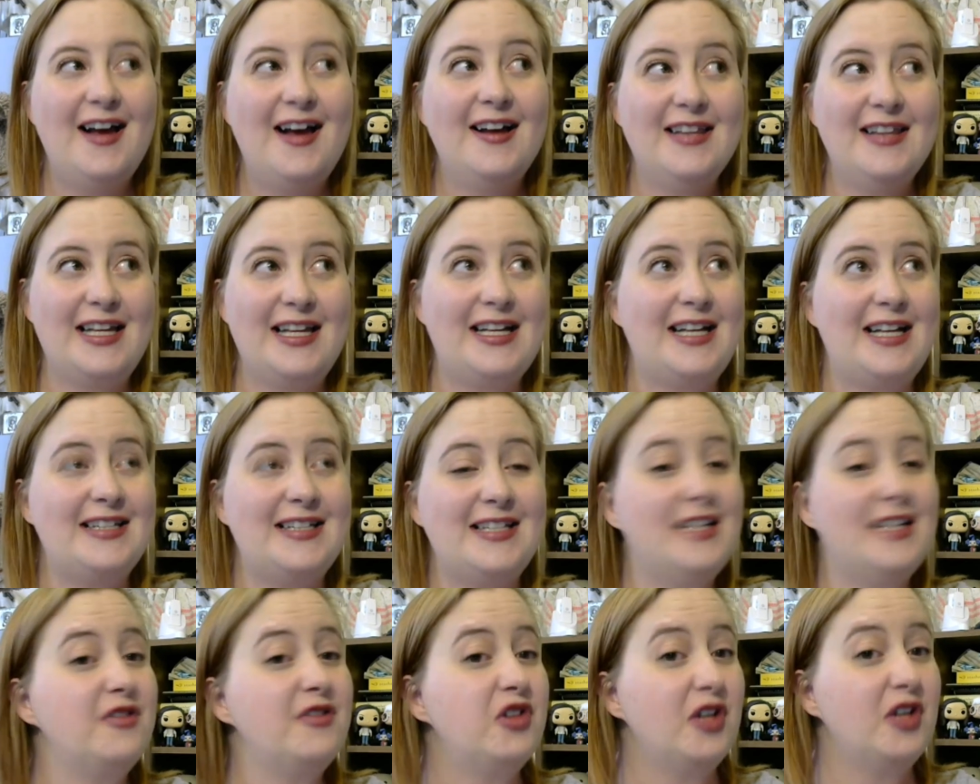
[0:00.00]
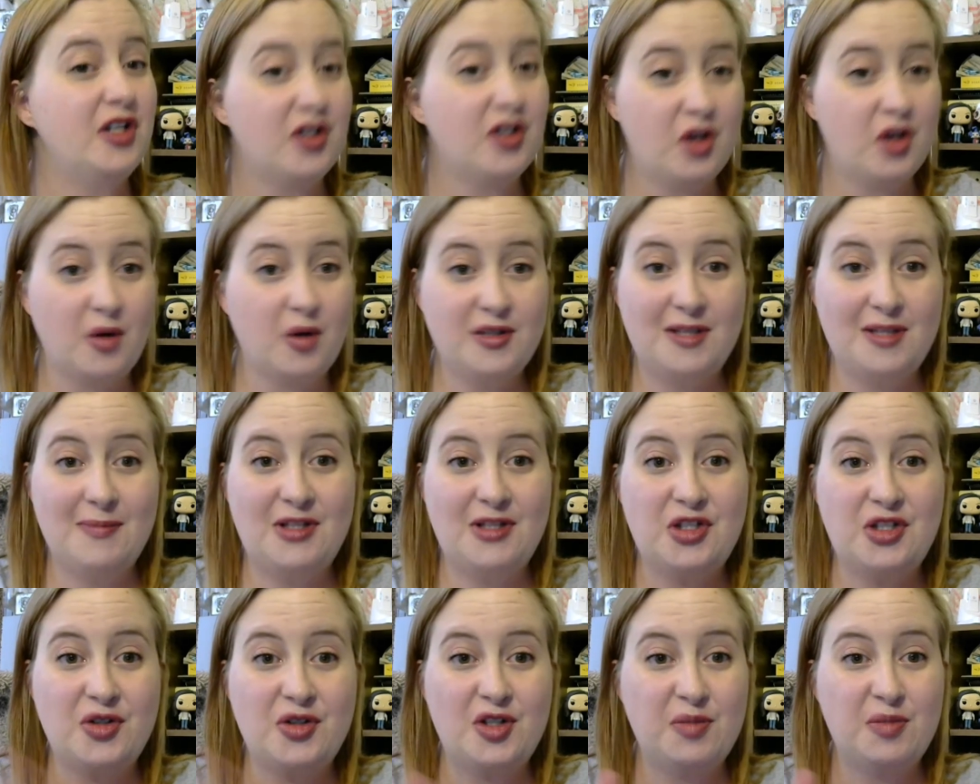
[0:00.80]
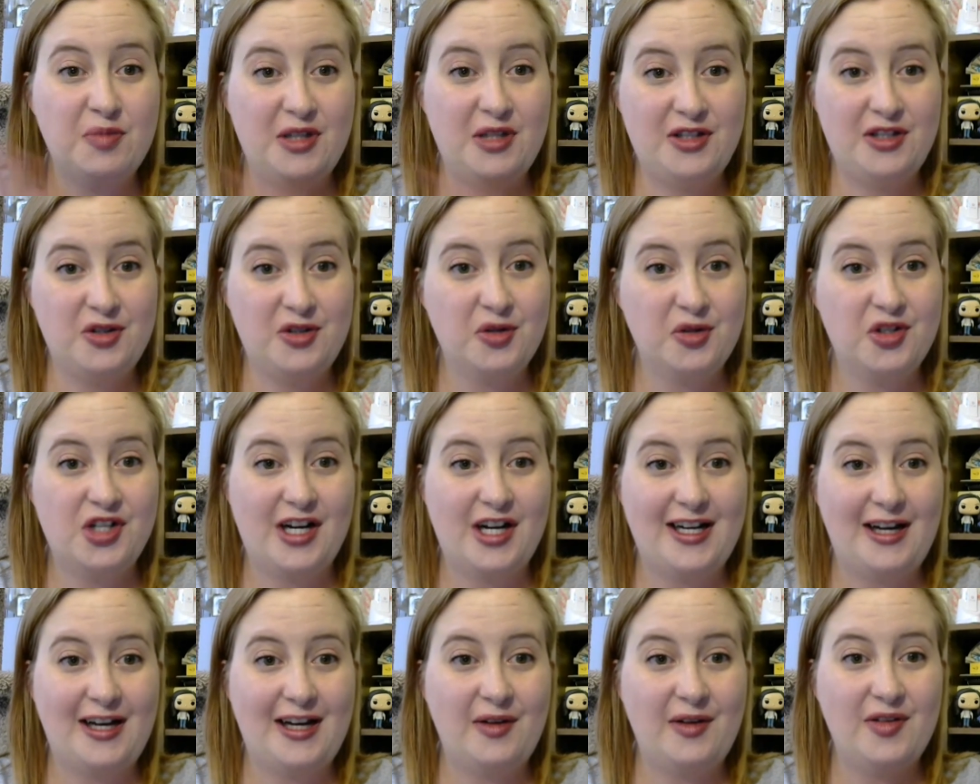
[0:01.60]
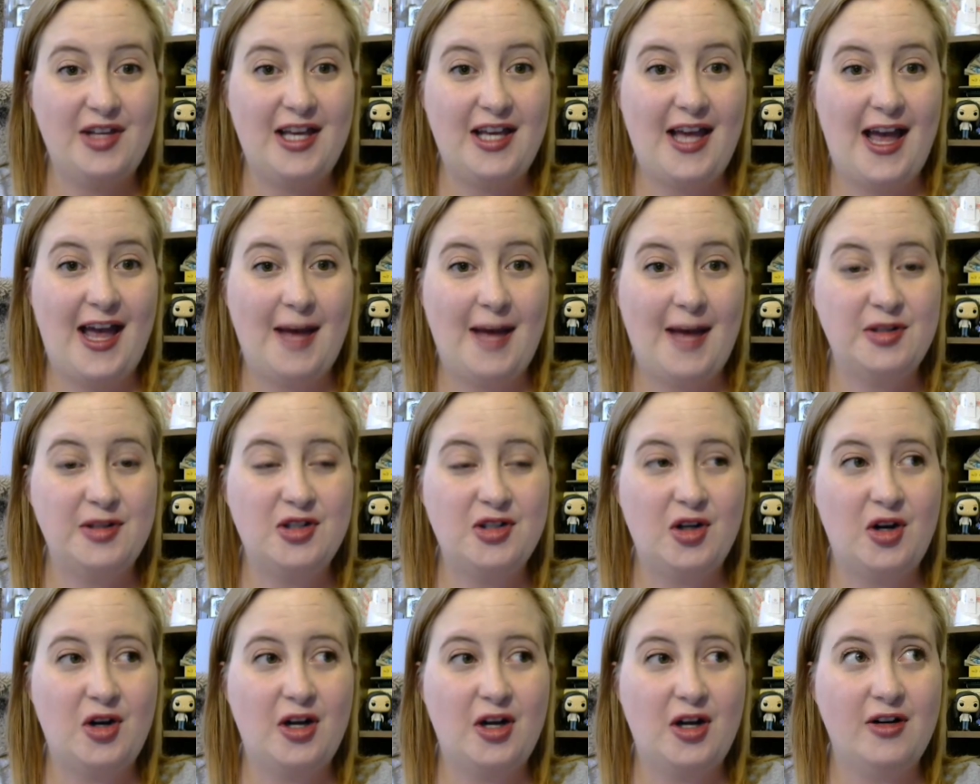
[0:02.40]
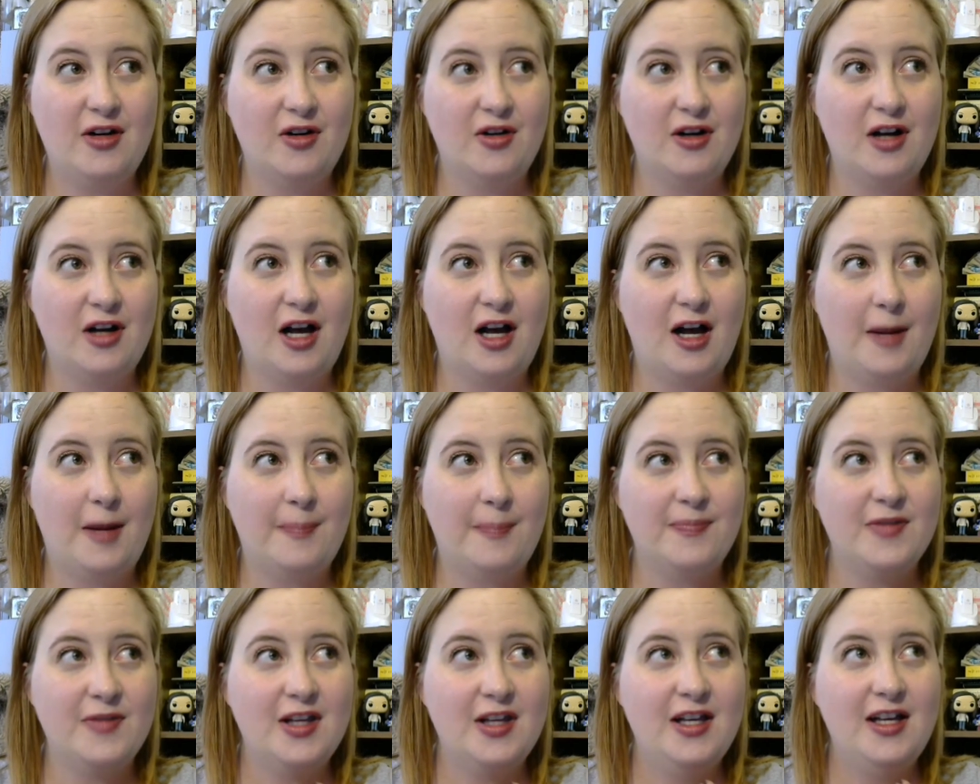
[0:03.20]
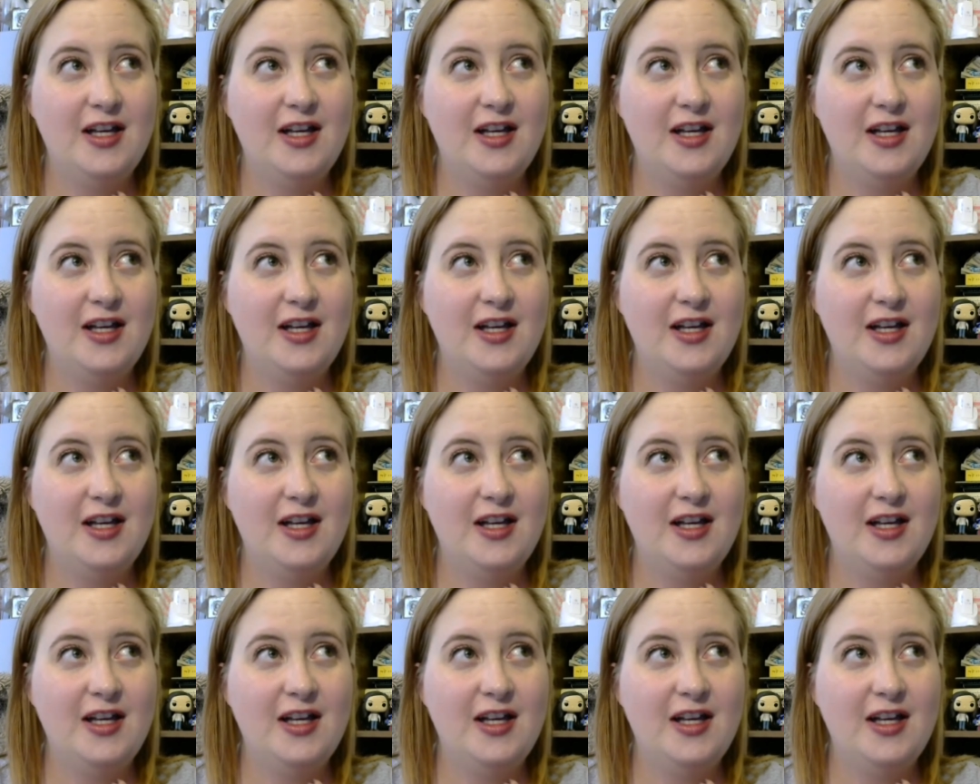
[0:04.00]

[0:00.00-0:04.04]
Like I said, if you're into cozy mysteries, please go check out the Amazon, um,